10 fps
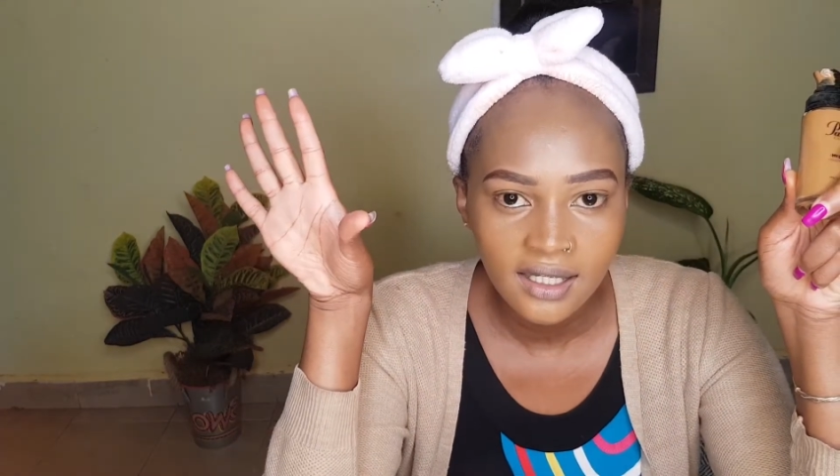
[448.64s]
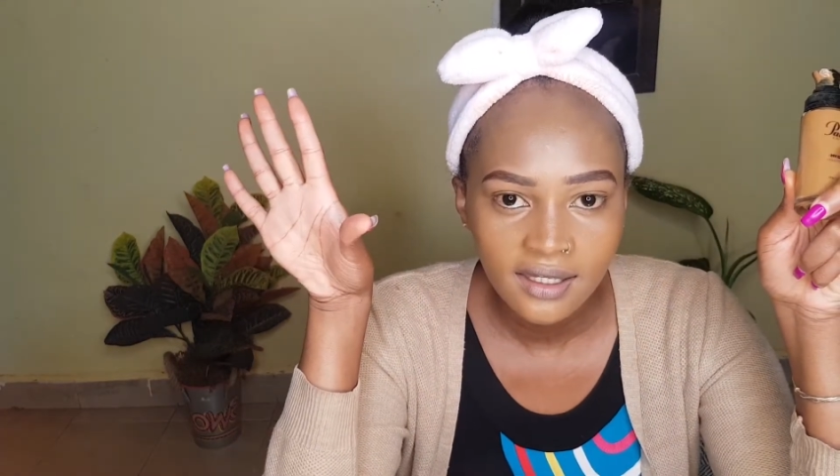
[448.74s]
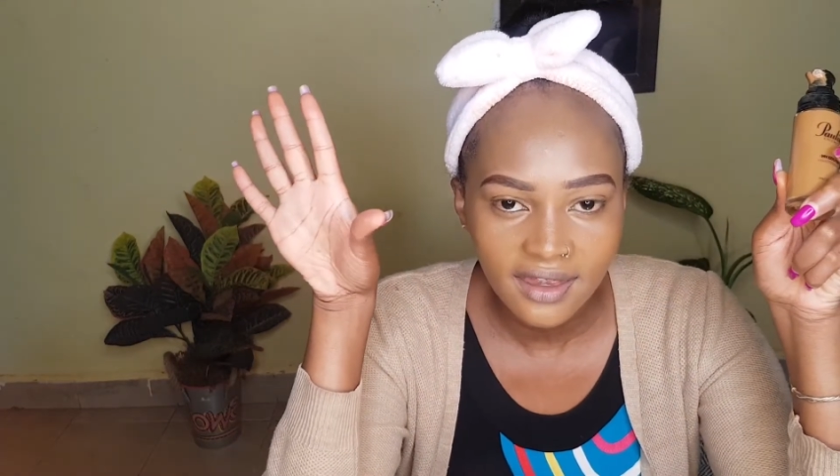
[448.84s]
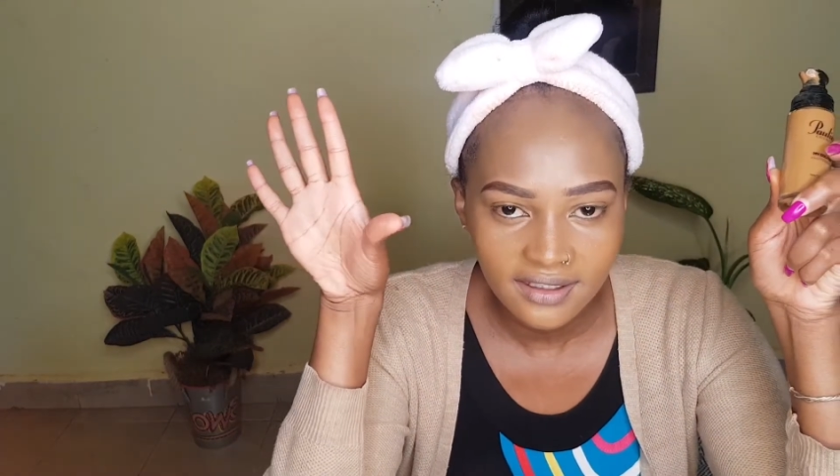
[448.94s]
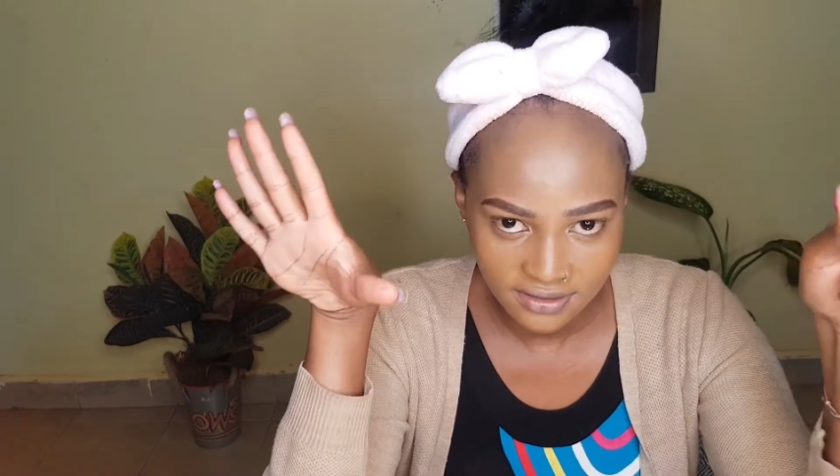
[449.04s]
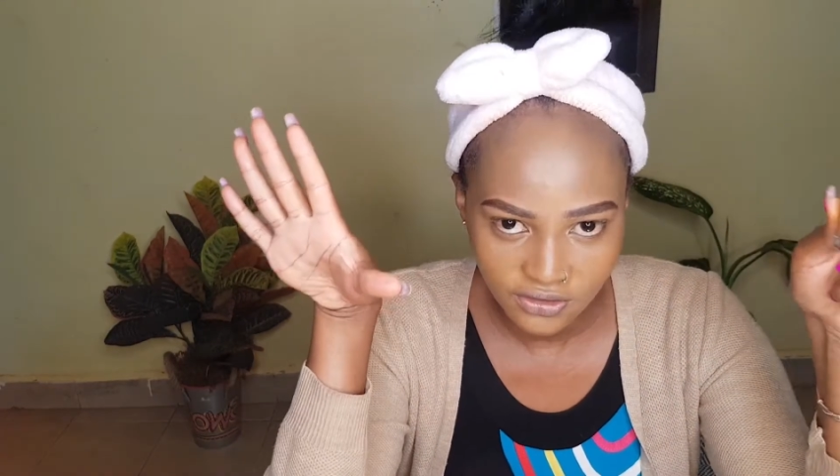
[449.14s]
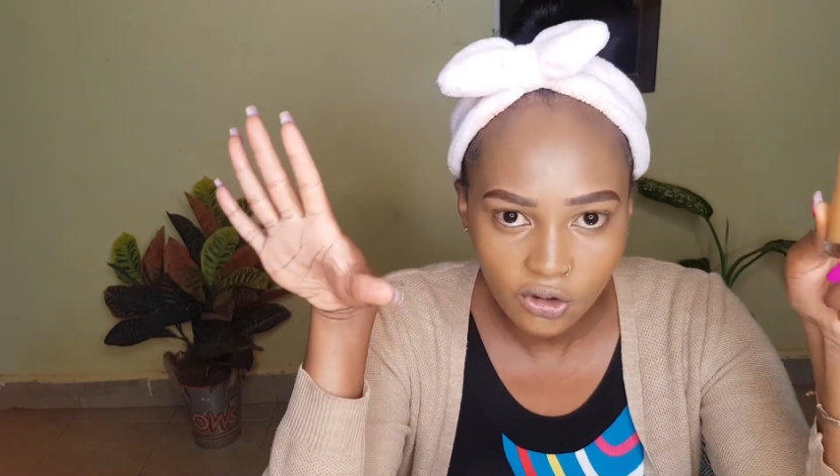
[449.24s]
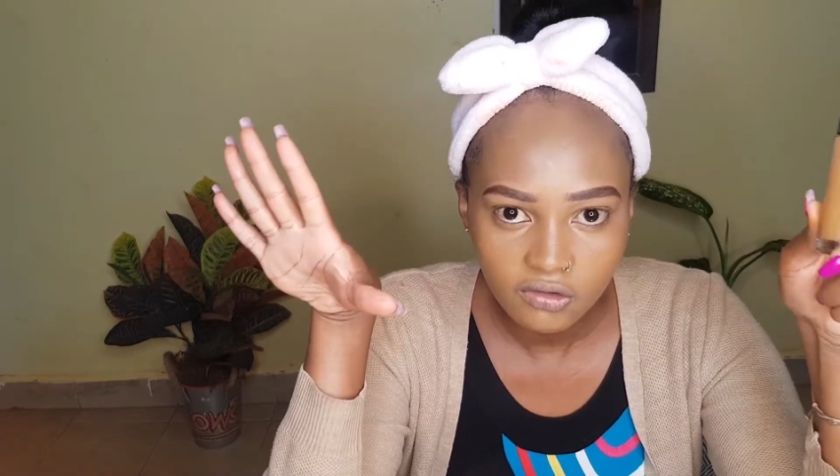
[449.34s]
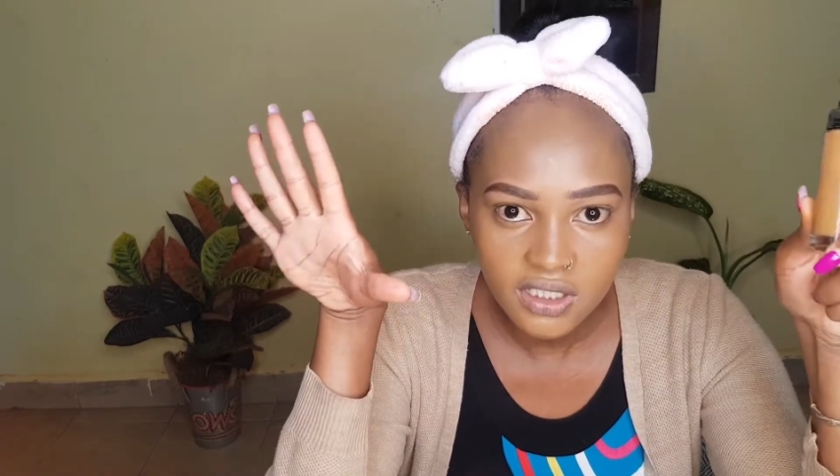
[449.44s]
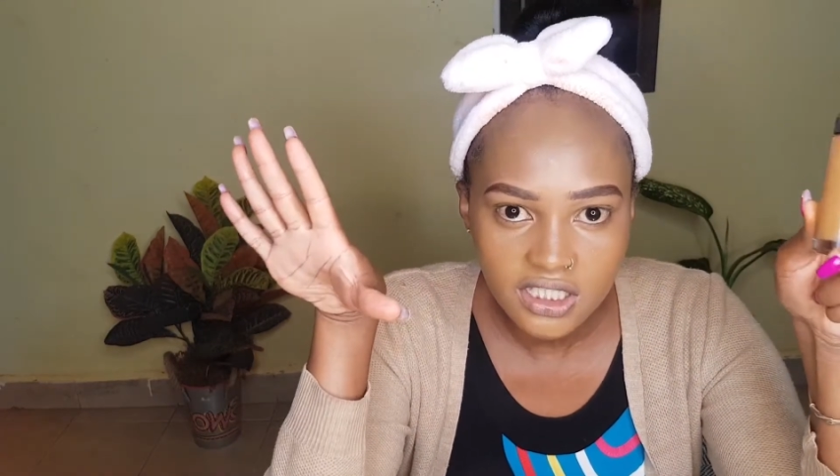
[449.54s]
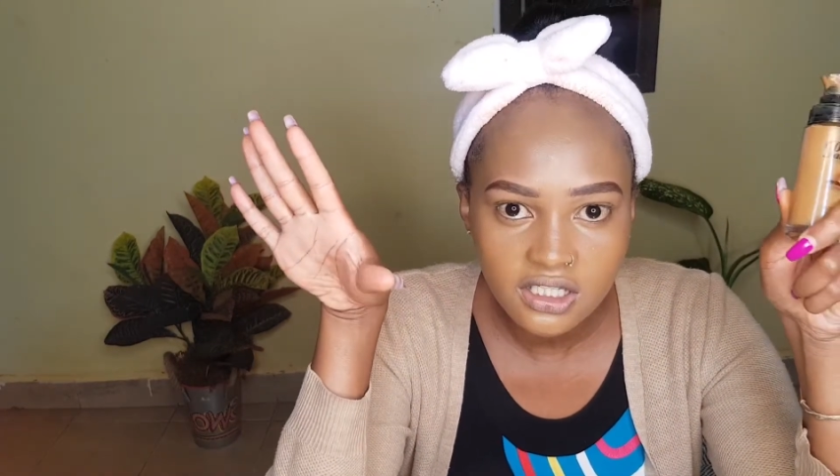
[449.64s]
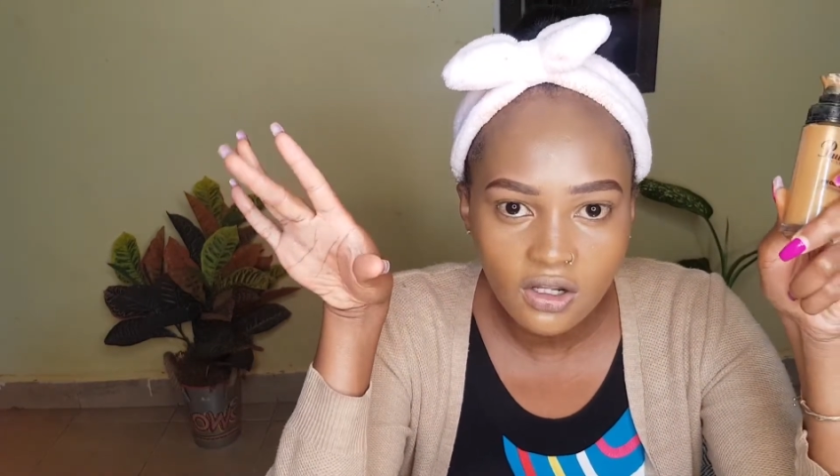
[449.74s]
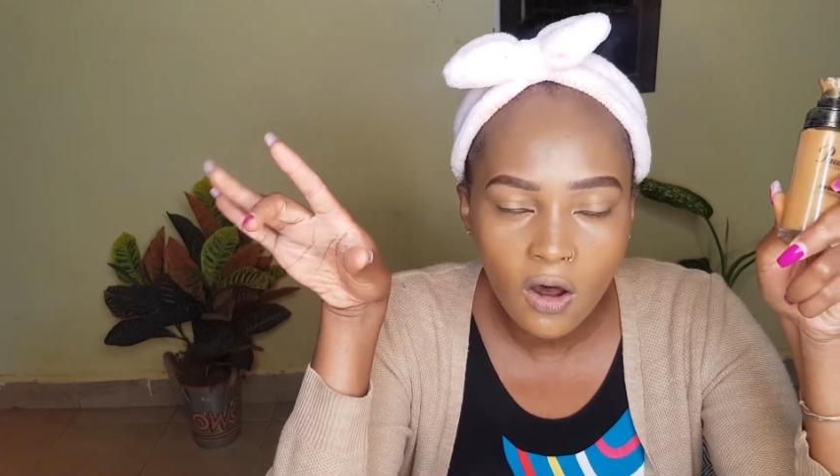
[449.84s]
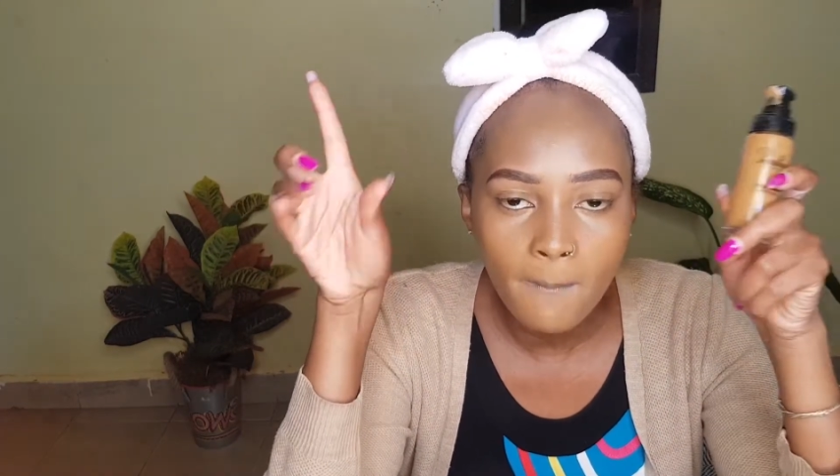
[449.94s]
that is original,